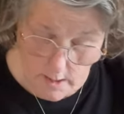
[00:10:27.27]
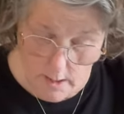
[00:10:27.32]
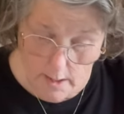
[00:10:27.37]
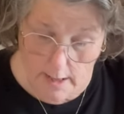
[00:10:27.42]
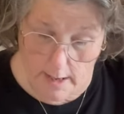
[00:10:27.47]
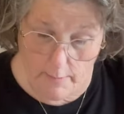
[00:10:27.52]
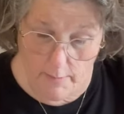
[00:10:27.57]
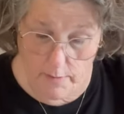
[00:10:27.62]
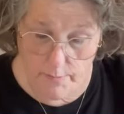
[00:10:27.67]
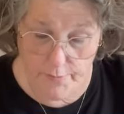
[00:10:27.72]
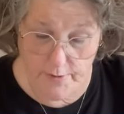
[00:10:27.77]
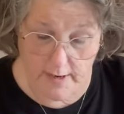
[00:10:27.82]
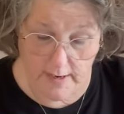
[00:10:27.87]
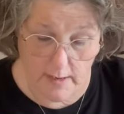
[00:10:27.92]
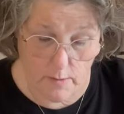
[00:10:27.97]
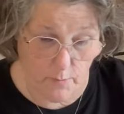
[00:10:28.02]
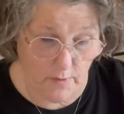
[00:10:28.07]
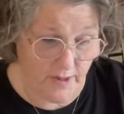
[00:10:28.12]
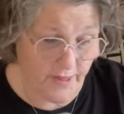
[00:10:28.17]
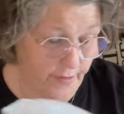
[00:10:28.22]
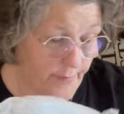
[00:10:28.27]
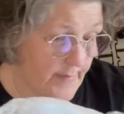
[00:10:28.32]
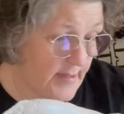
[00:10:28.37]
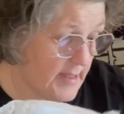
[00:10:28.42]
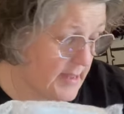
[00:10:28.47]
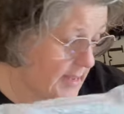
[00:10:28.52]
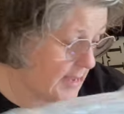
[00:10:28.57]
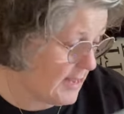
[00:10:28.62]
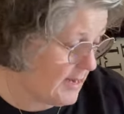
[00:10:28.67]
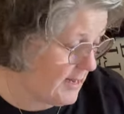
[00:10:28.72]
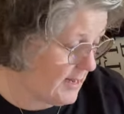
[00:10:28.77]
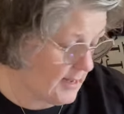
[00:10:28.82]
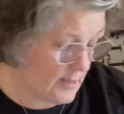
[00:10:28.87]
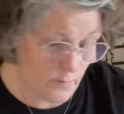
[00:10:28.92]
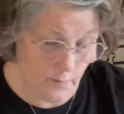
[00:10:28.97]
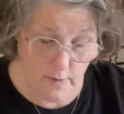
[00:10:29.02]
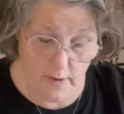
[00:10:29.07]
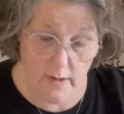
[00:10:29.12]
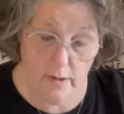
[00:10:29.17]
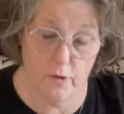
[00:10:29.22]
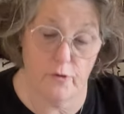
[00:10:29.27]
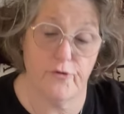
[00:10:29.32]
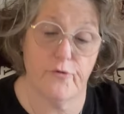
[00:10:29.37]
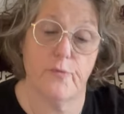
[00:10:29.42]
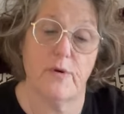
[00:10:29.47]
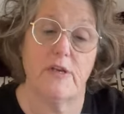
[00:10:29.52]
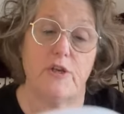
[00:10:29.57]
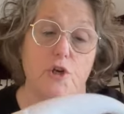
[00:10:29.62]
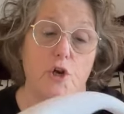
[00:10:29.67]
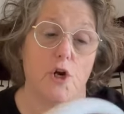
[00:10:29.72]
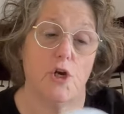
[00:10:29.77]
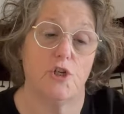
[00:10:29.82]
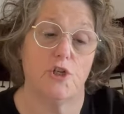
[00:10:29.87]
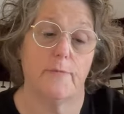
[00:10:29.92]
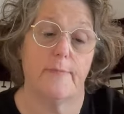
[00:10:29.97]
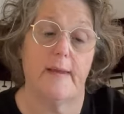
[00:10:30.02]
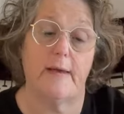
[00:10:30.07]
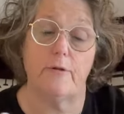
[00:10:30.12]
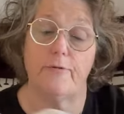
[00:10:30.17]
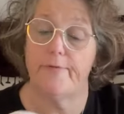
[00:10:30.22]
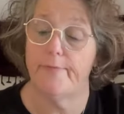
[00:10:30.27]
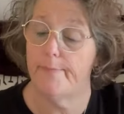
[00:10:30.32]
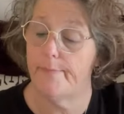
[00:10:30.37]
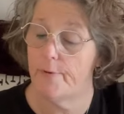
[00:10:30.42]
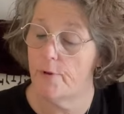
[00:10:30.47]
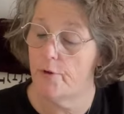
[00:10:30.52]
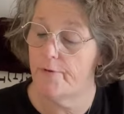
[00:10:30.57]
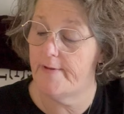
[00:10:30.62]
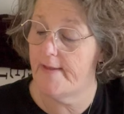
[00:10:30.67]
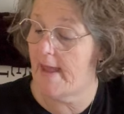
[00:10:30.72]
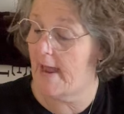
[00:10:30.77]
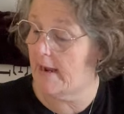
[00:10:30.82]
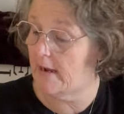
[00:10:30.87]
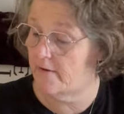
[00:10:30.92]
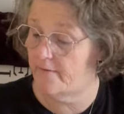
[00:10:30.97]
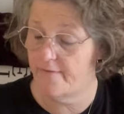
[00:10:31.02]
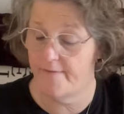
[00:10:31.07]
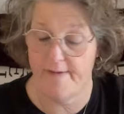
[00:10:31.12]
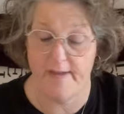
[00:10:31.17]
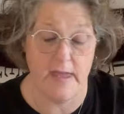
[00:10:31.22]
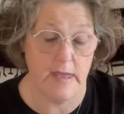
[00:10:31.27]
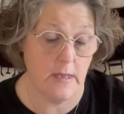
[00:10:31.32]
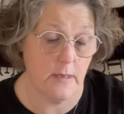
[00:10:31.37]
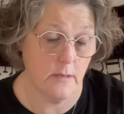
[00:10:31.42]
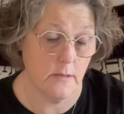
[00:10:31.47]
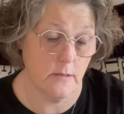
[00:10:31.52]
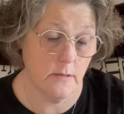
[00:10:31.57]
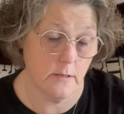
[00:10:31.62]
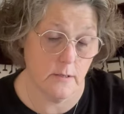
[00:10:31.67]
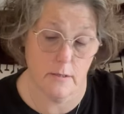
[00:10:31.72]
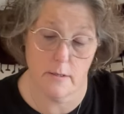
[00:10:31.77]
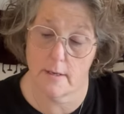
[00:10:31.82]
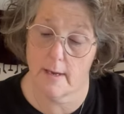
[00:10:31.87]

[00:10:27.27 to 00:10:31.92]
I would bring it with me. And it is one of those rechargeable neck fans.